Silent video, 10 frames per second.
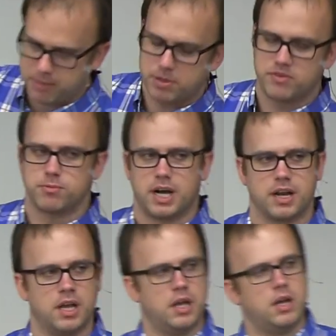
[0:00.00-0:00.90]
a pet peeve of
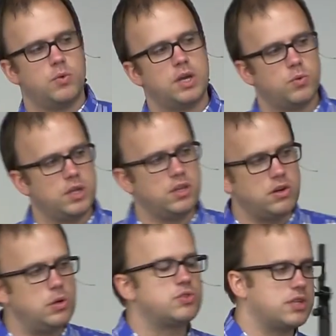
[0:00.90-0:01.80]
mine. We
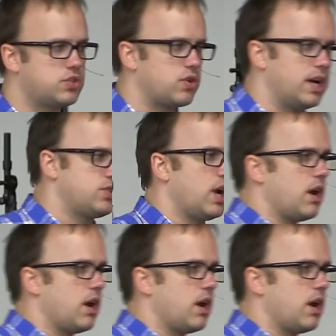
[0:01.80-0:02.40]
usually try to